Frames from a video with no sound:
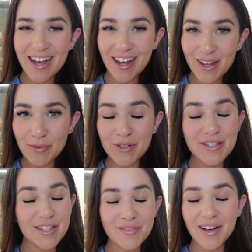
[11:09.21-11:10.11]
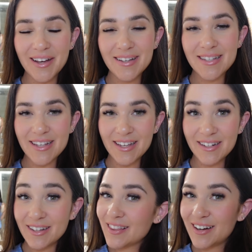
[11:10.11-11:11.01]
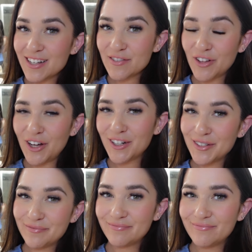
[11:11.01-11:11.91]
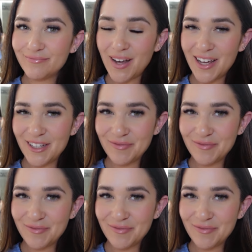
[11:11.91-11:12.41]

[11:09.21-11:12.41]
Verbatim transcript: I will see you guys in the next vlog. Bye.